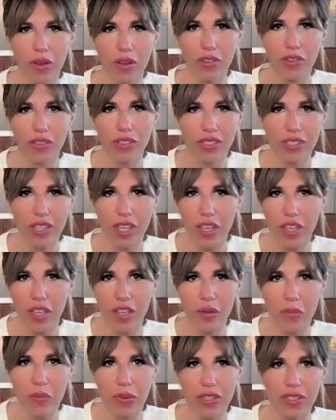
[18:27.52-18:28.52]
I was going to say a
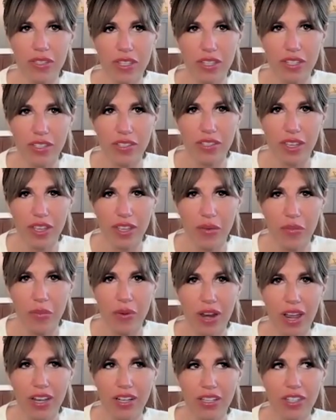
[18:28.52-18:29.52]
good business
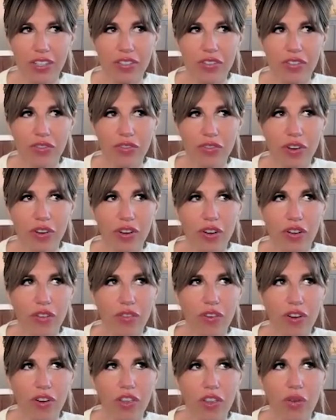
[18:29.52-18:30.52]
practice for
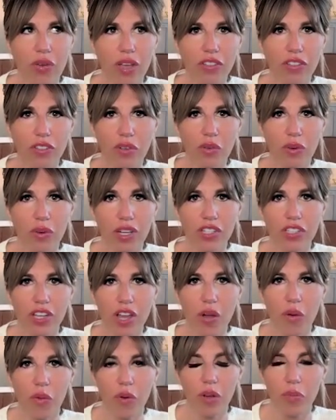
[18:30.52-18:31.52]
for you guys or reach
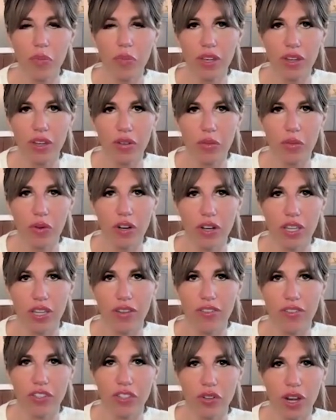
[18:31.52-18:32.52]
out would be to work
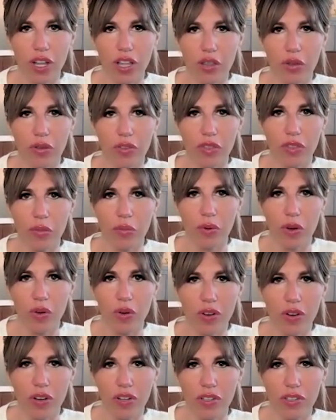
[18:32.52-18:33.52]
even directly with the
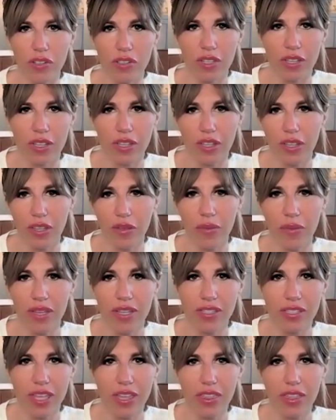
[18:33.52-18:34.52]
brokers
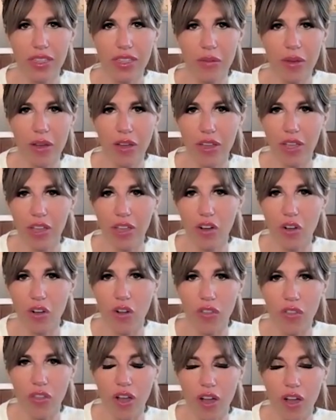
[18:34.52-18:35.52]
because I think about again
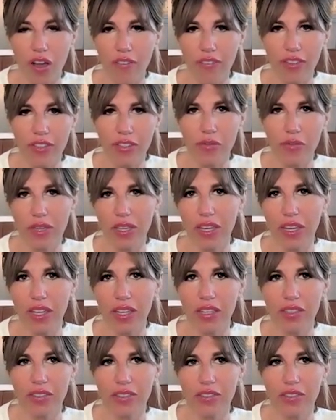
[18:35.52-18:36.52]
all the office
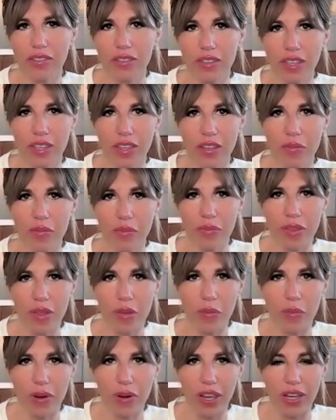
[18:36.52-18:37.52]
meetings that
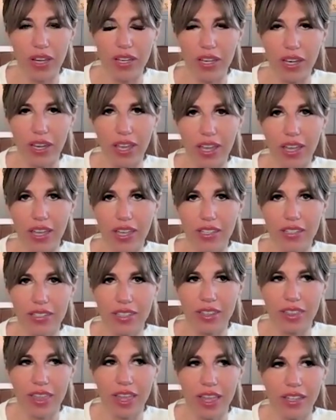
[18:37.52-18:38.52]
that Brandon has
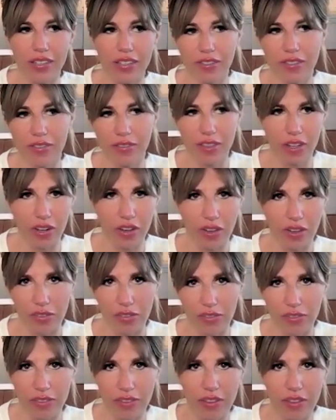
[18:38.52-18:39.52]
that that's, you
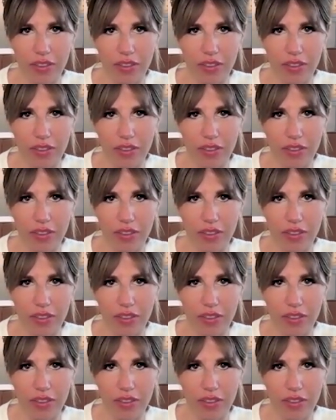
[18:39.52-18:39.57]
know,